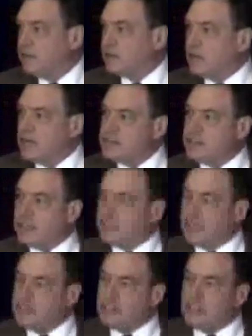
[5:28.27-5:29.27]
And cost
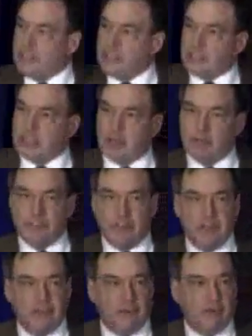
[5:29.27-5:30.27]
allocation comes
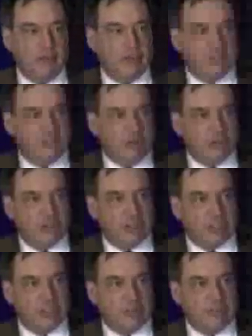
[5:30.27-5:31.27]
under the
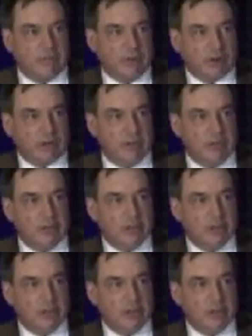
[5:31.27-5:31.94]
jurisdiction of FERC.